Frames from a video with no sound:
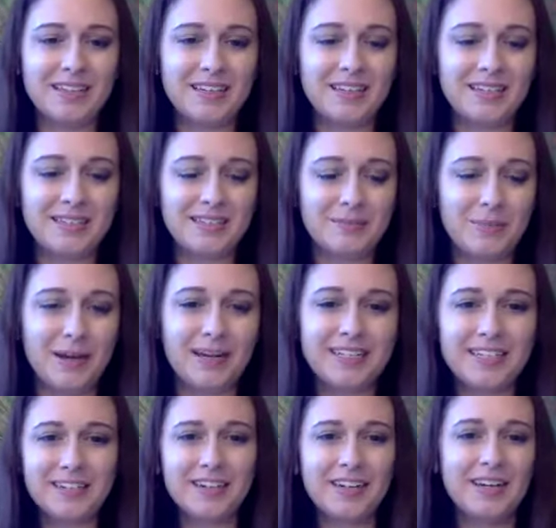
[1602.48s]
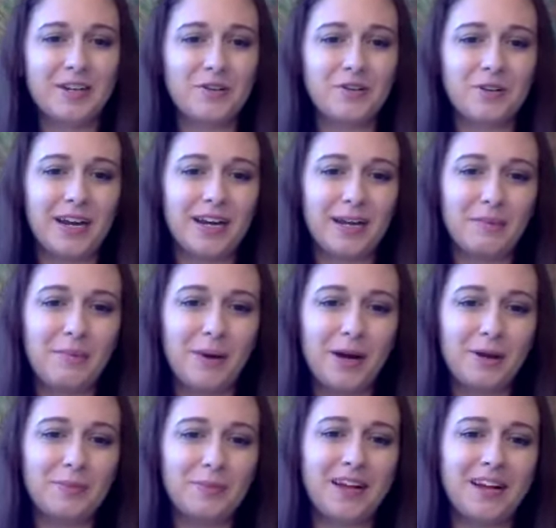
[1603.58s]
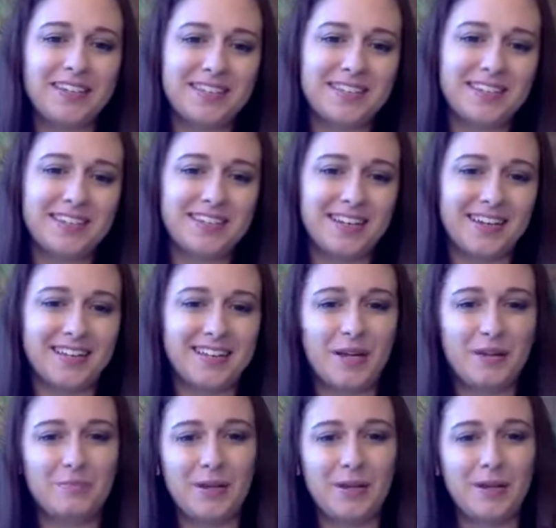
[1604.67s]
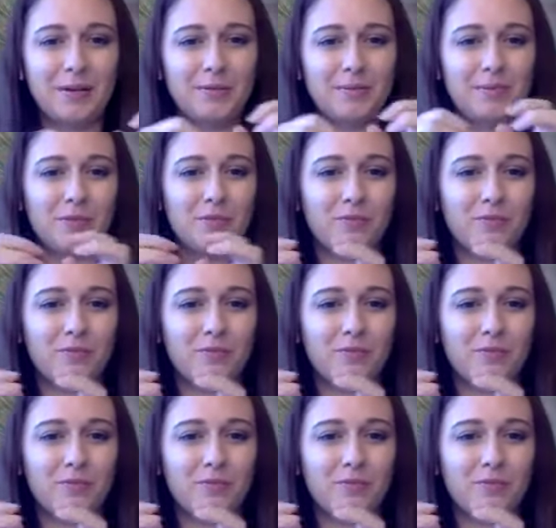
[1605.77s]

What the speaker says: these bacteria creating bioplastics that can then be